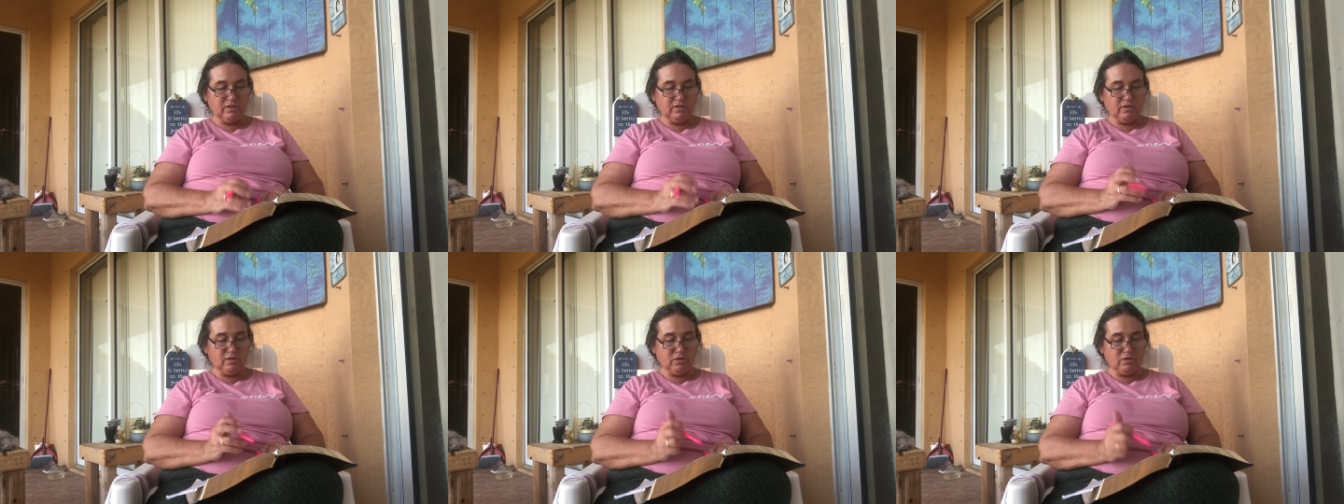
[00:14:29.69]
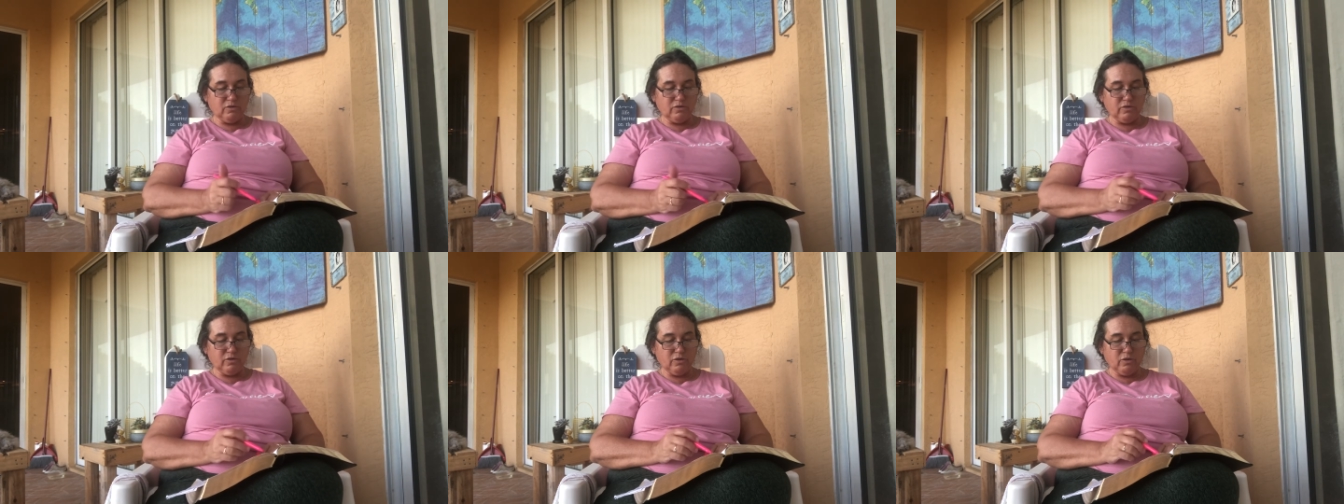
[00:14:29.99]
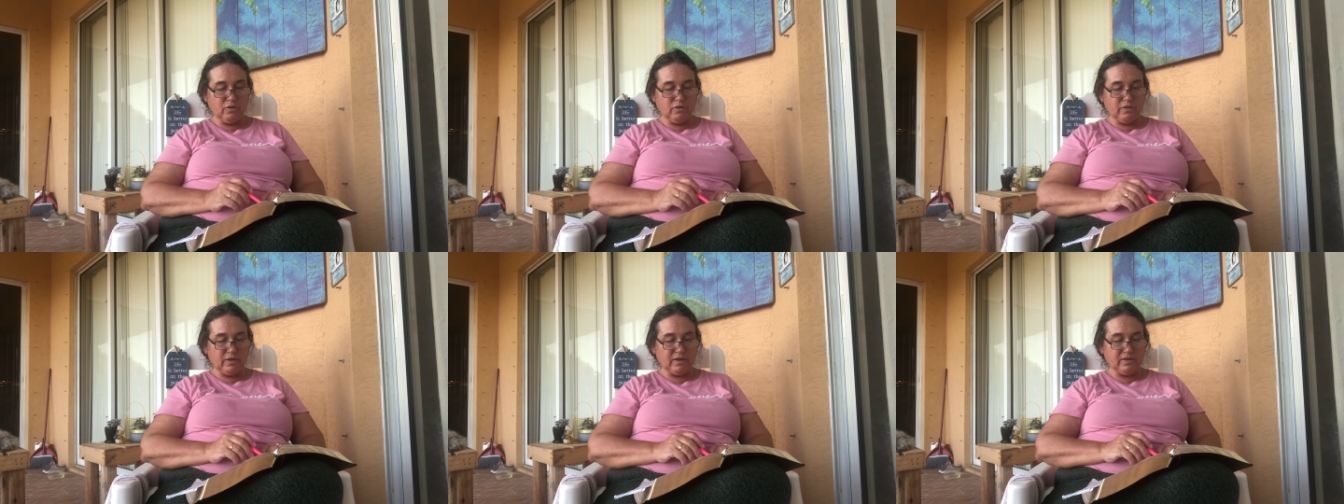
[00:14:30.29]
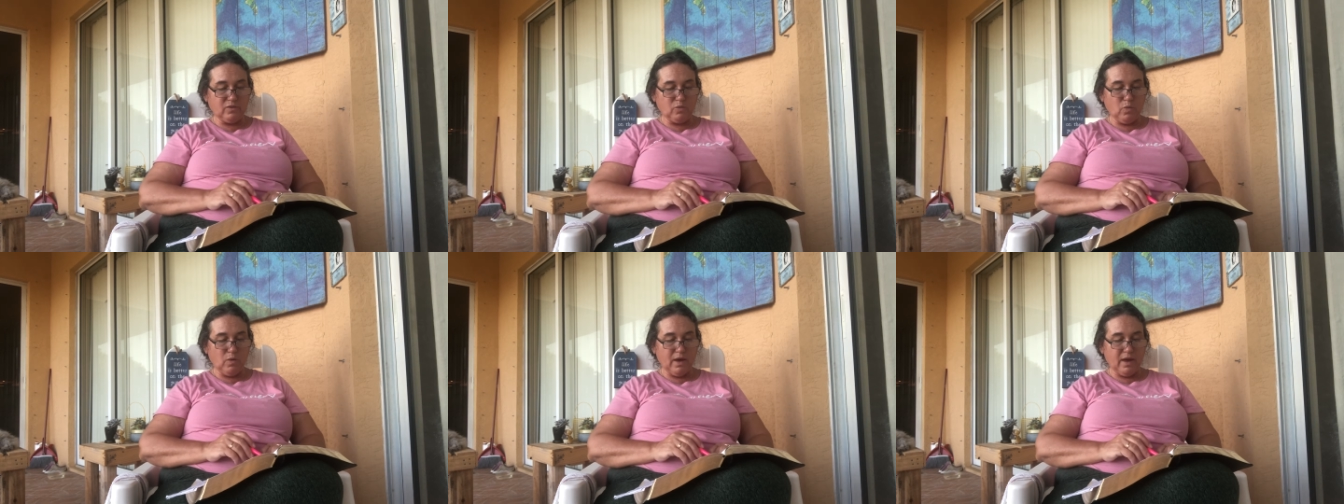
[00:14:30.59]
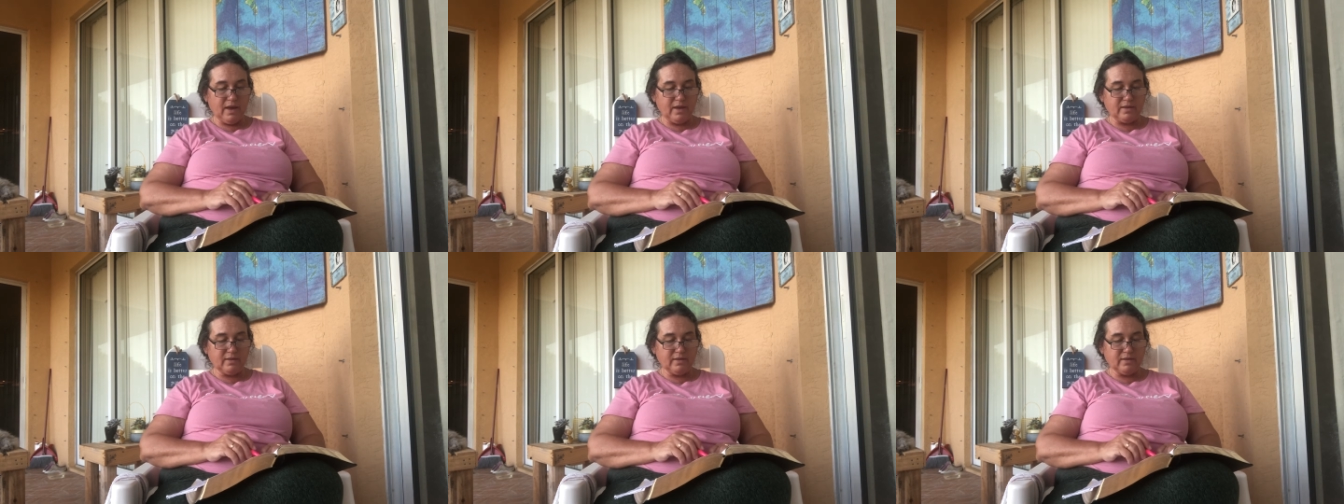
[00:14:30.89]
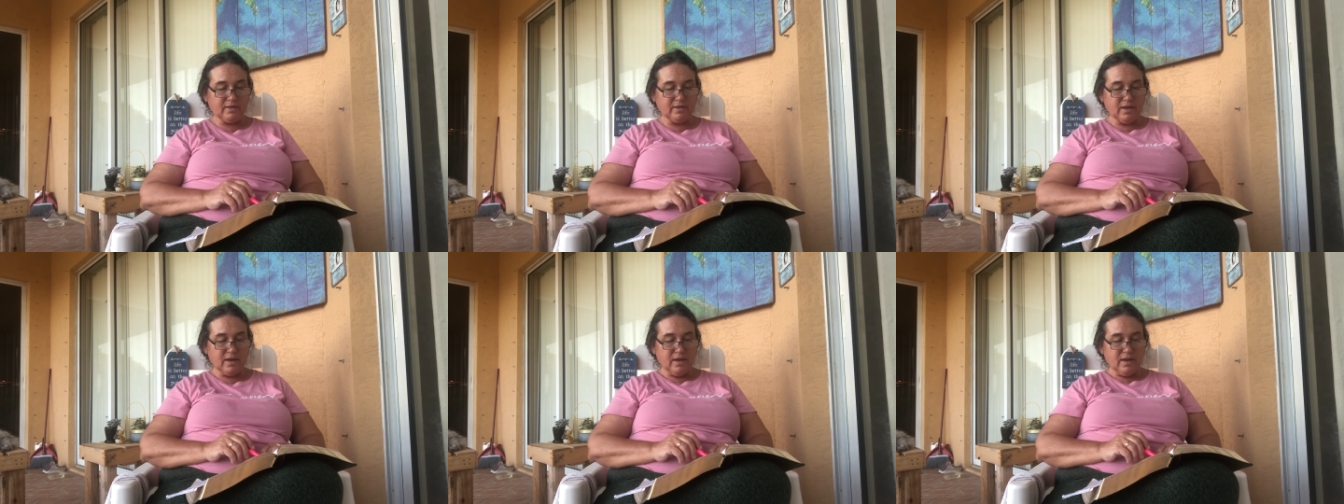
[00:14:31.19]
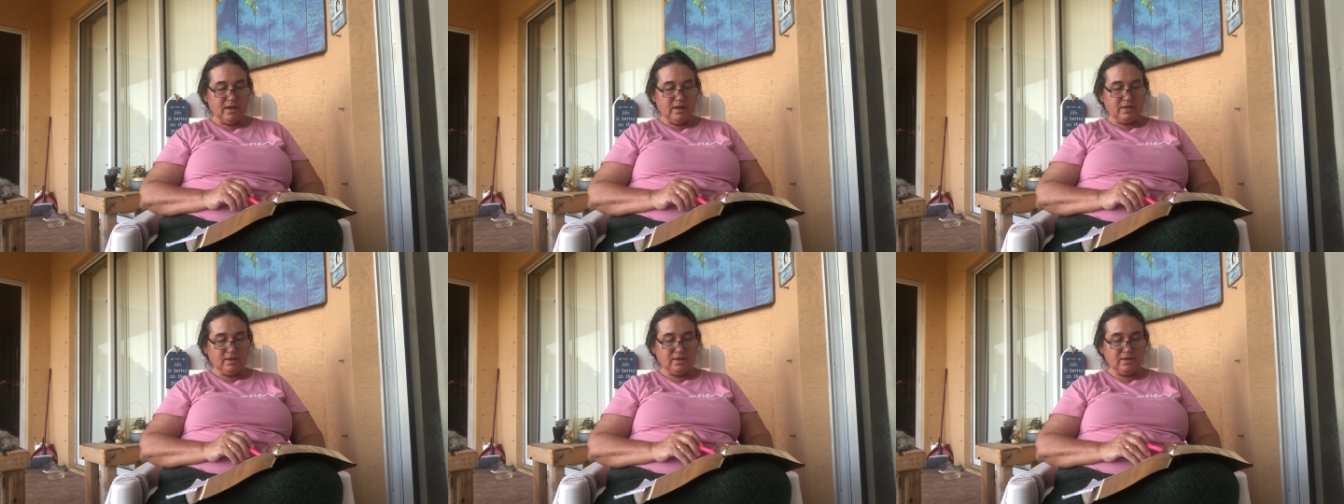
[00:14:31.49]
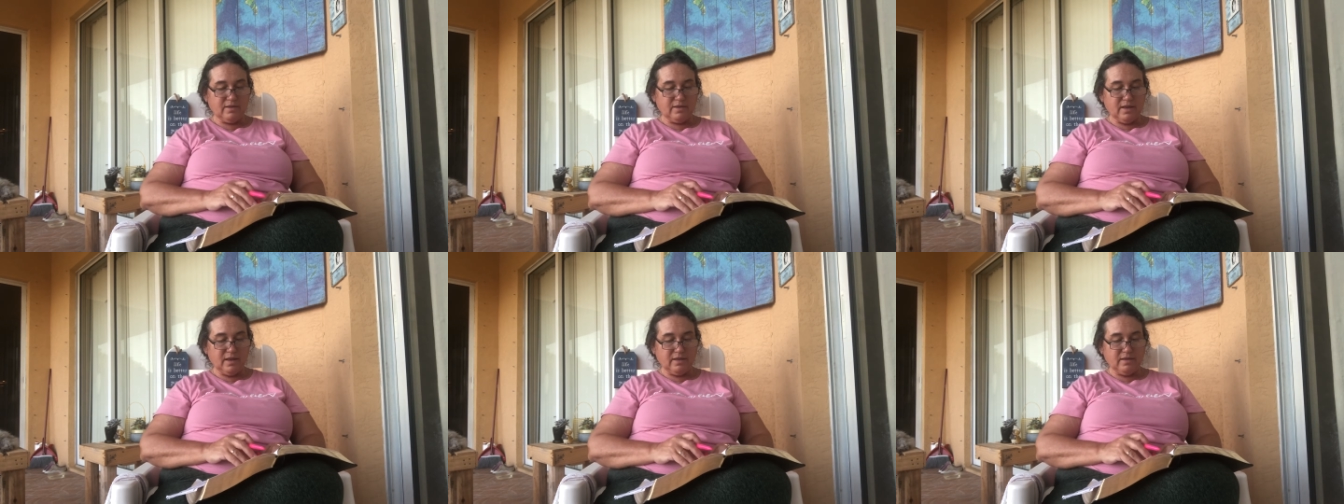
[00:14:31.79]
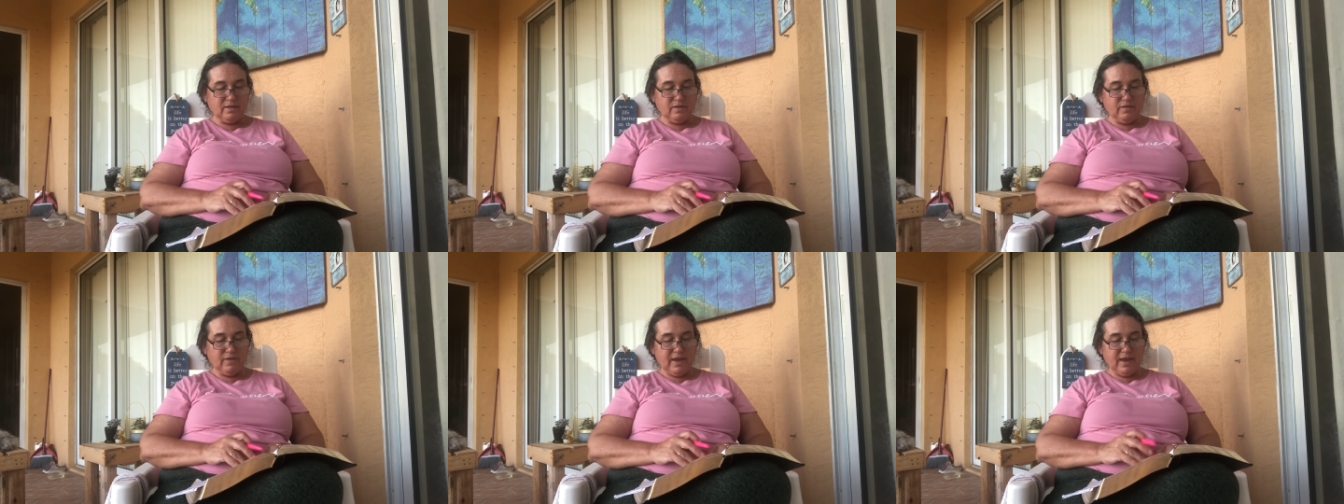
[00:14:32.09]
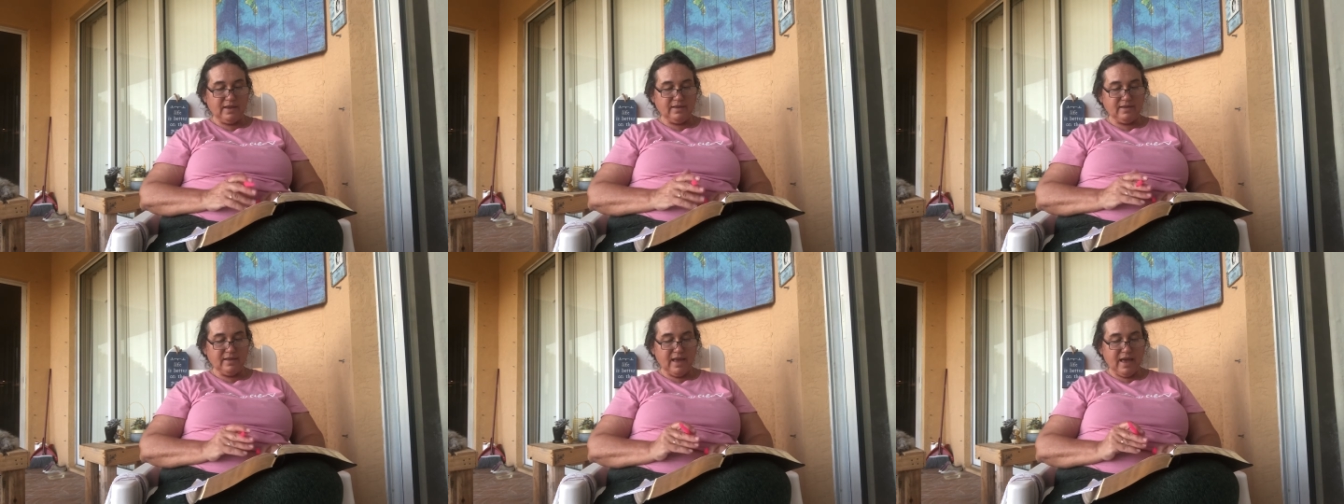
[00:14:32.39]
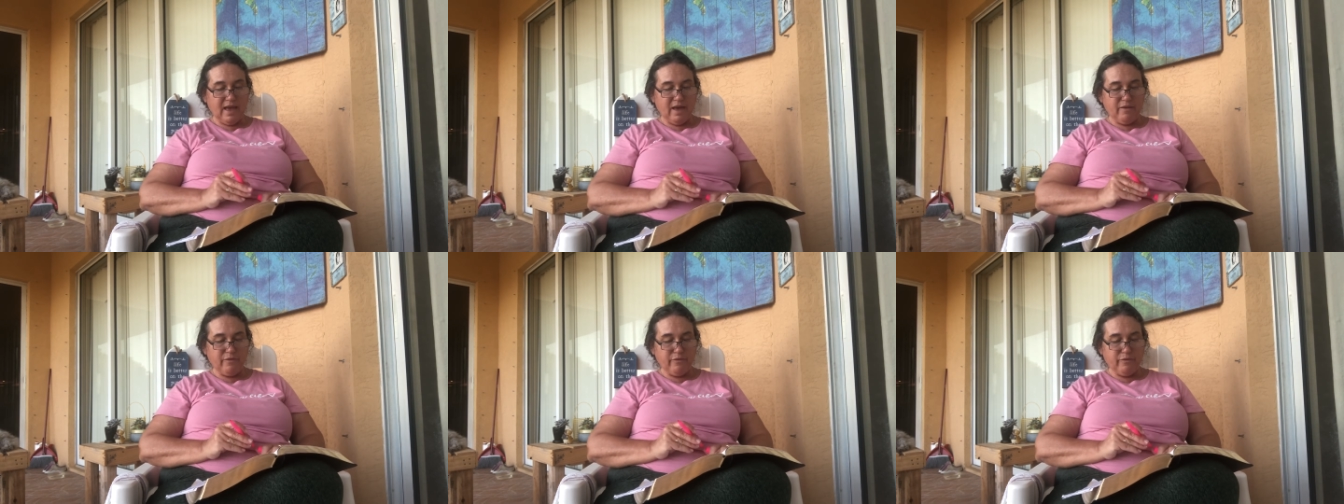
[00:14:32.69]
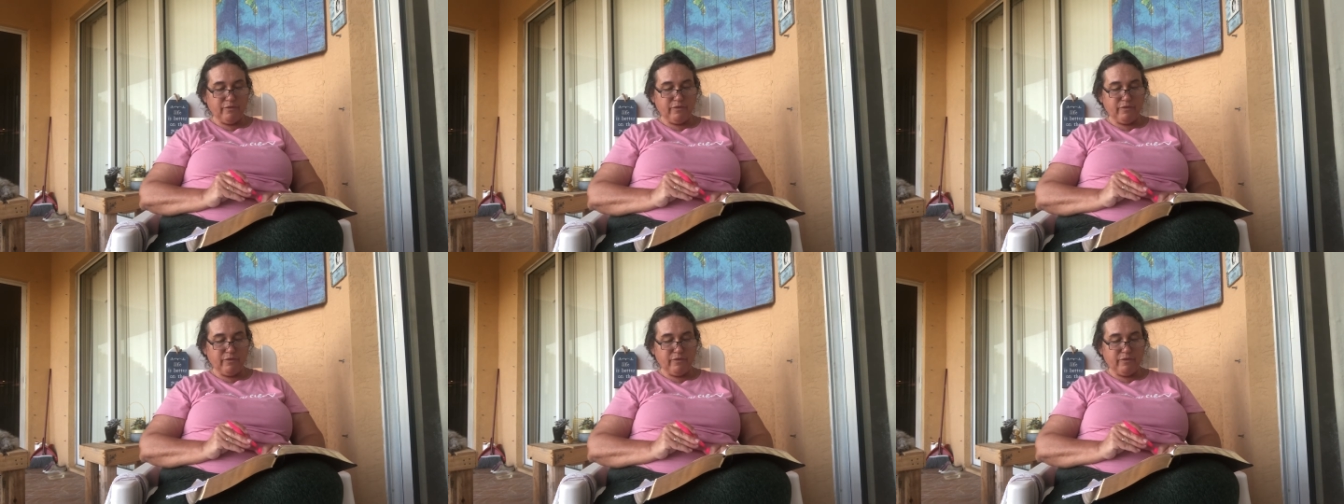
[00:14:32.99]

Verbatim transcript: to their service was the sons of Asaph,